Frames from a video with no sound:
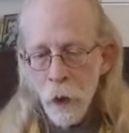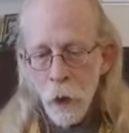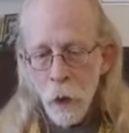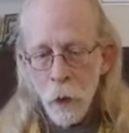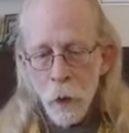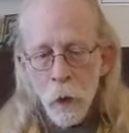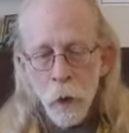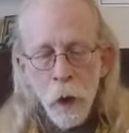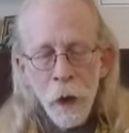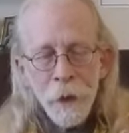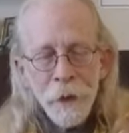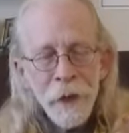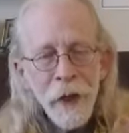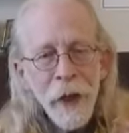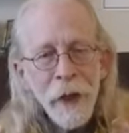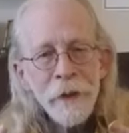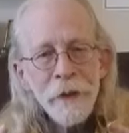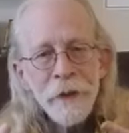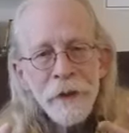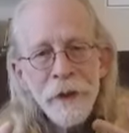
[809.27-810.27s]
What
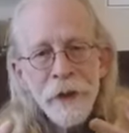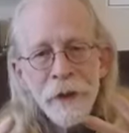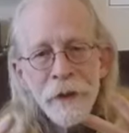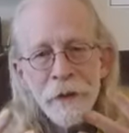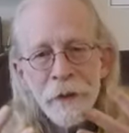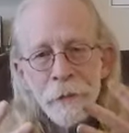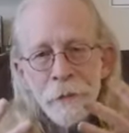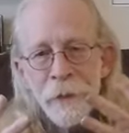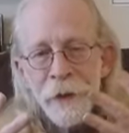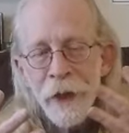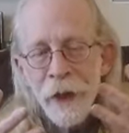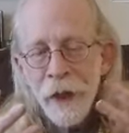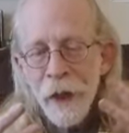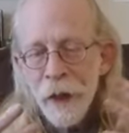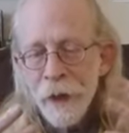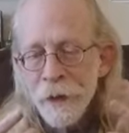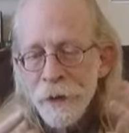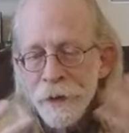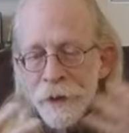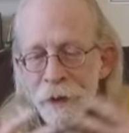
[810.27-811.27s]
that schism
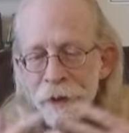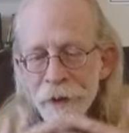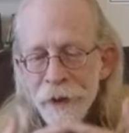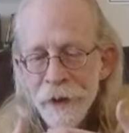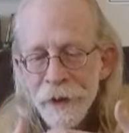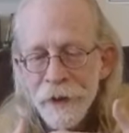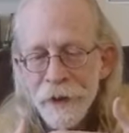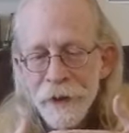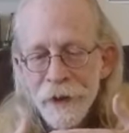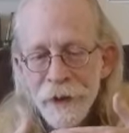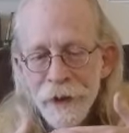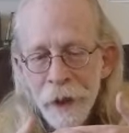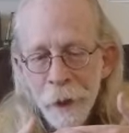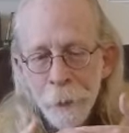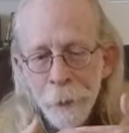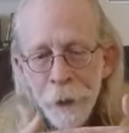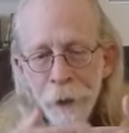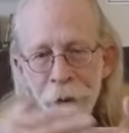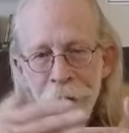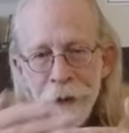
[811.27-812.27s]
does is it
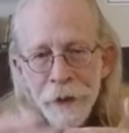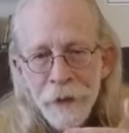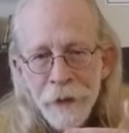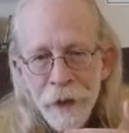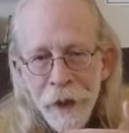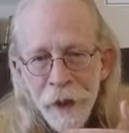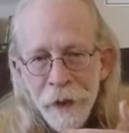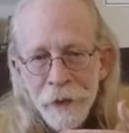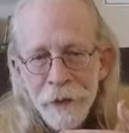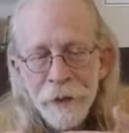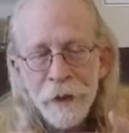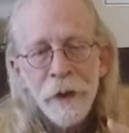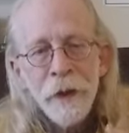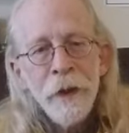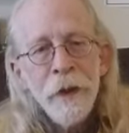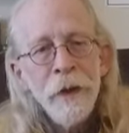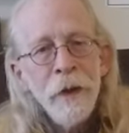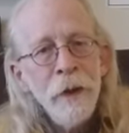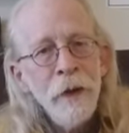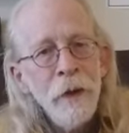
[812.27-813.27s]
separates us
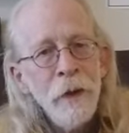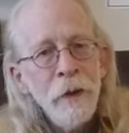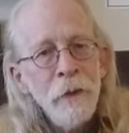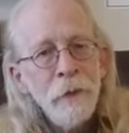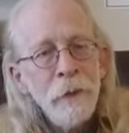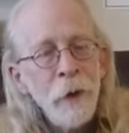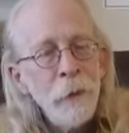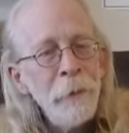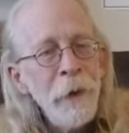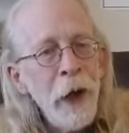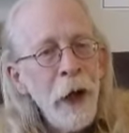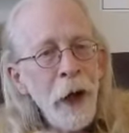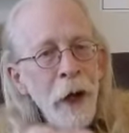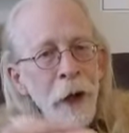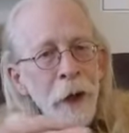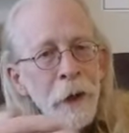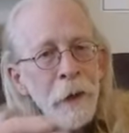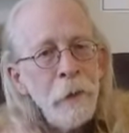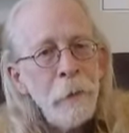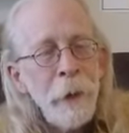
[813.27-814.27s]
from the
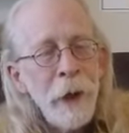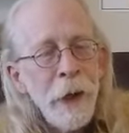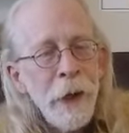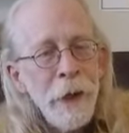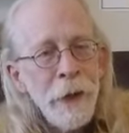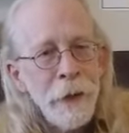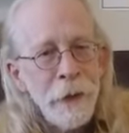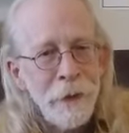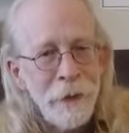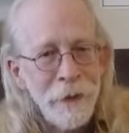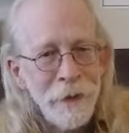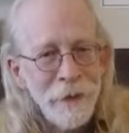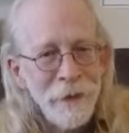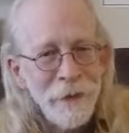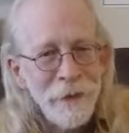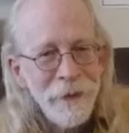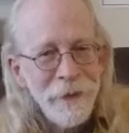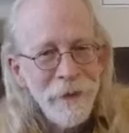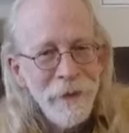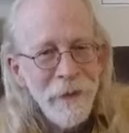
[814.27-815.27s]
higher mind.
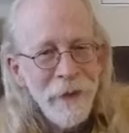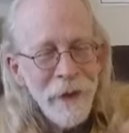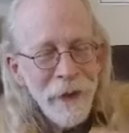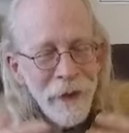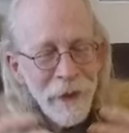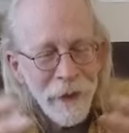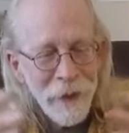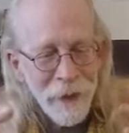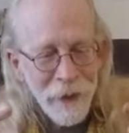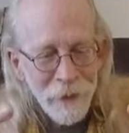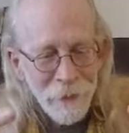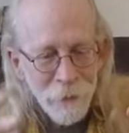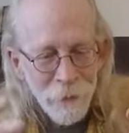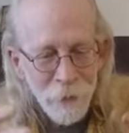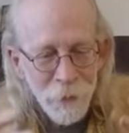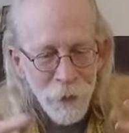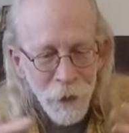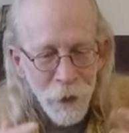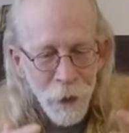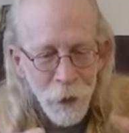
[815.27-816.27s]
It
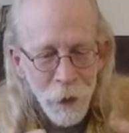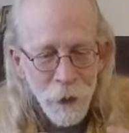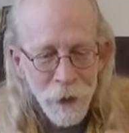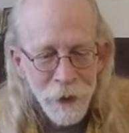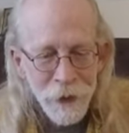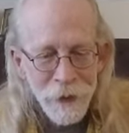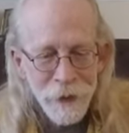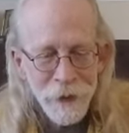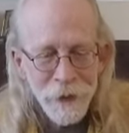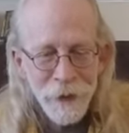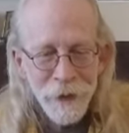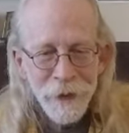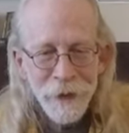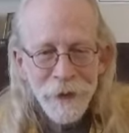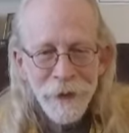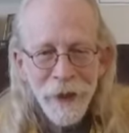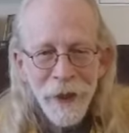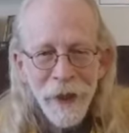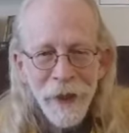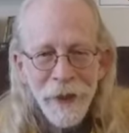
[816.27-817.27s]

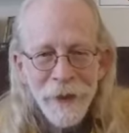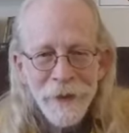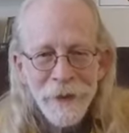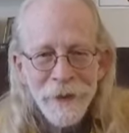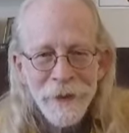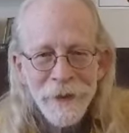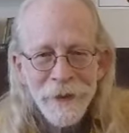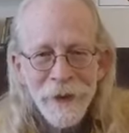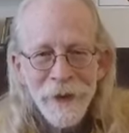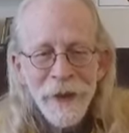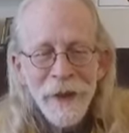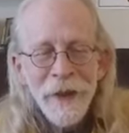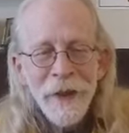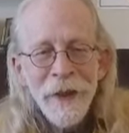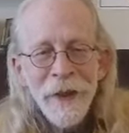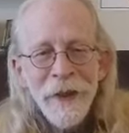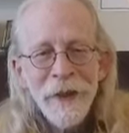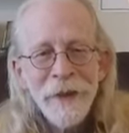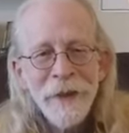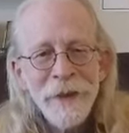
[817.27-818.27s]
focuses us
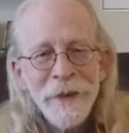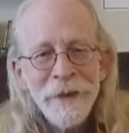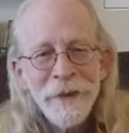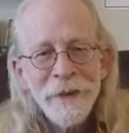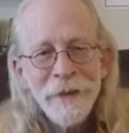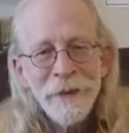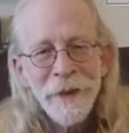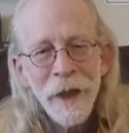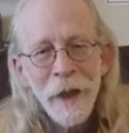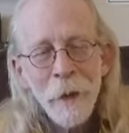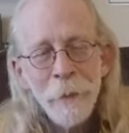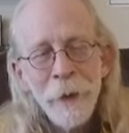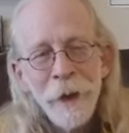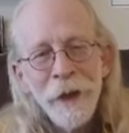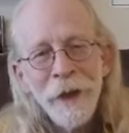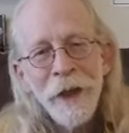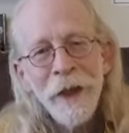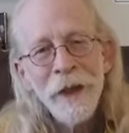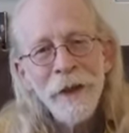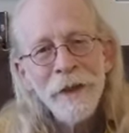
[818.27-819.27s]
in the sub
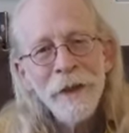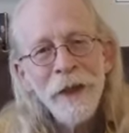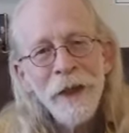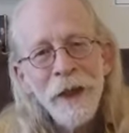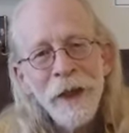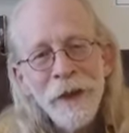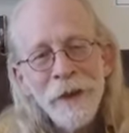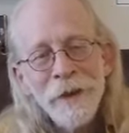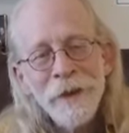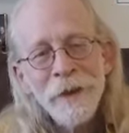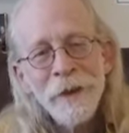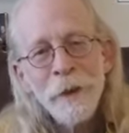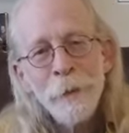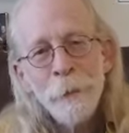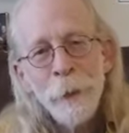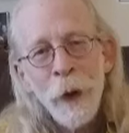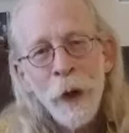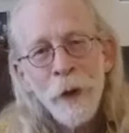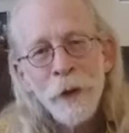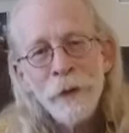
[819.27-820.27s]
and unconscious
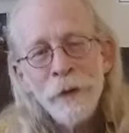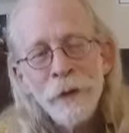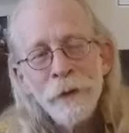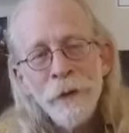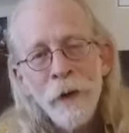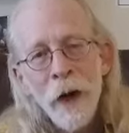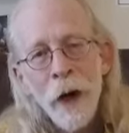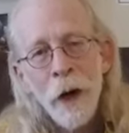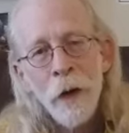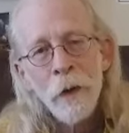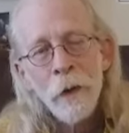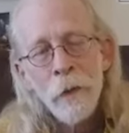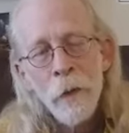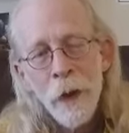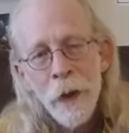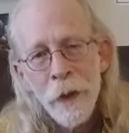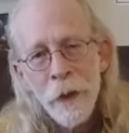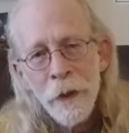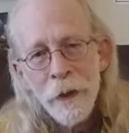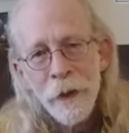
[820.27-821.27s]
parts of our
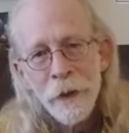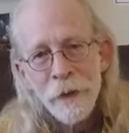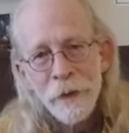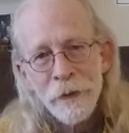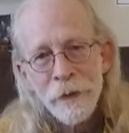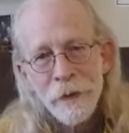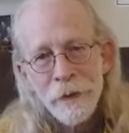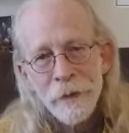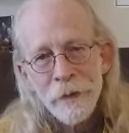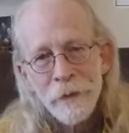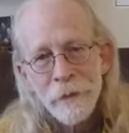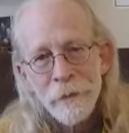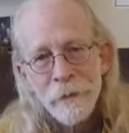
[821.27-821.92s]
awareness,